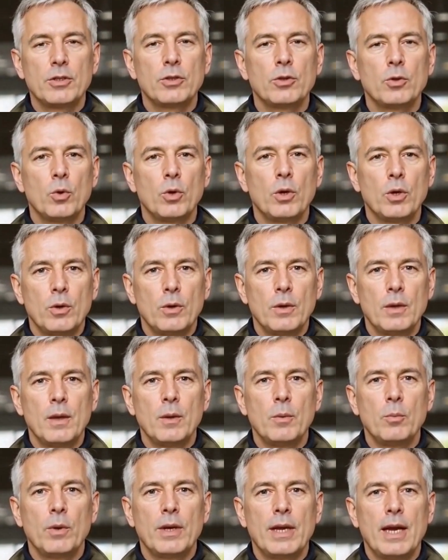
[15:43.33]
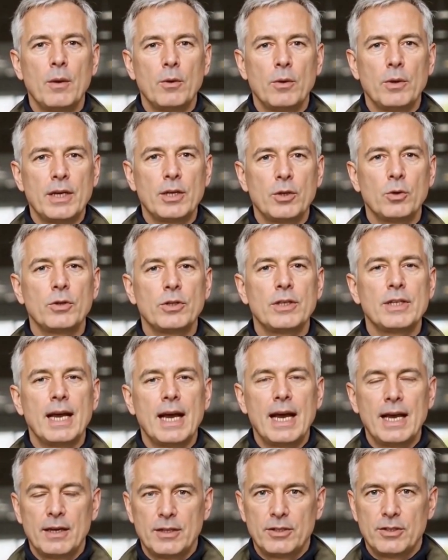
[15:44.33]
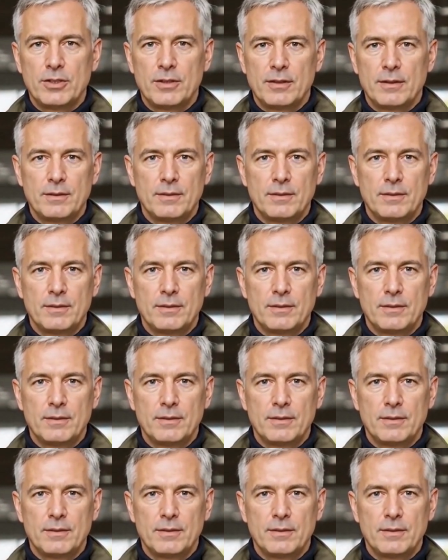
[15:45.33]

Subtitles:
soil without legal status.